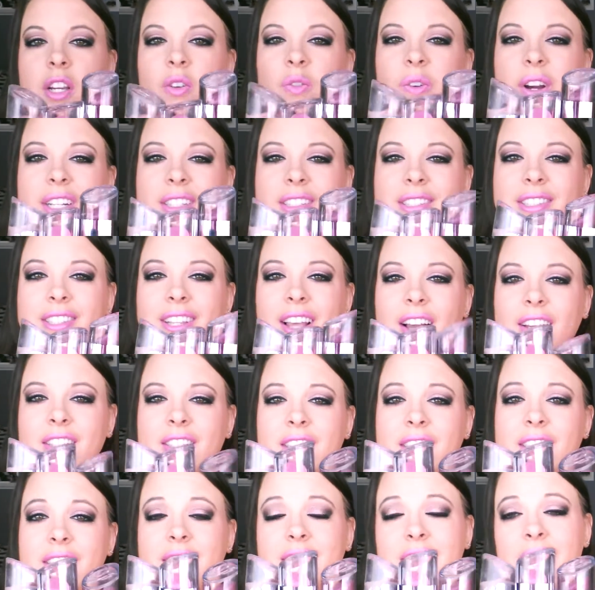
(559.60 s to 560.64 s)
which sucks
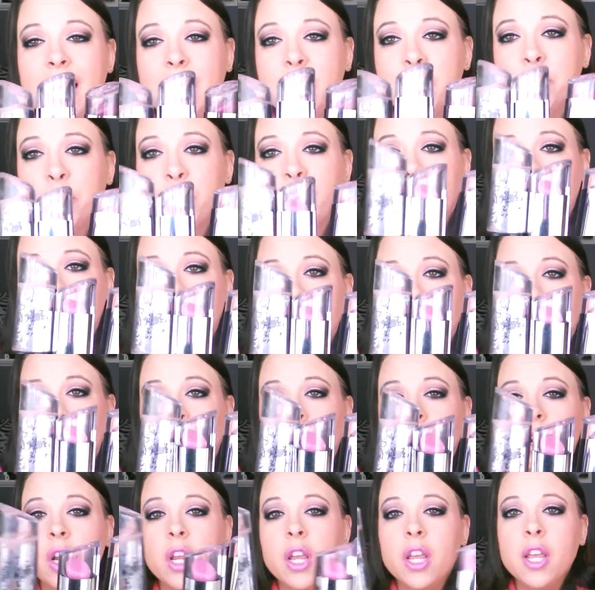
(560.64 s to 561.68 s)
because it's not as pretty
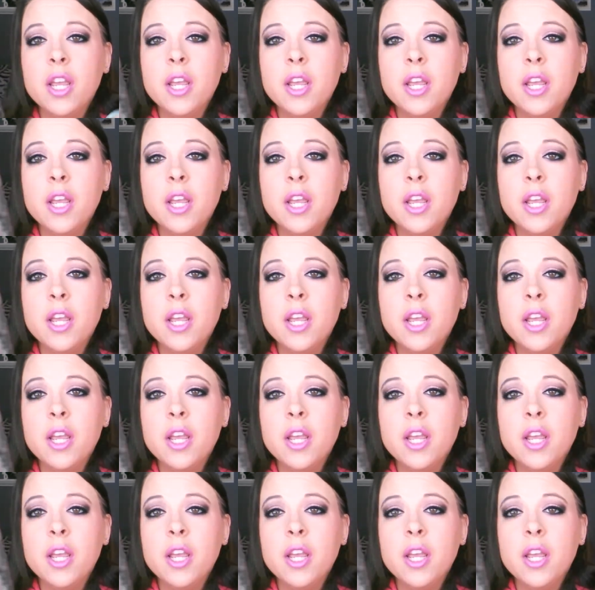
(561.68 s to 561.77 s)
anymore.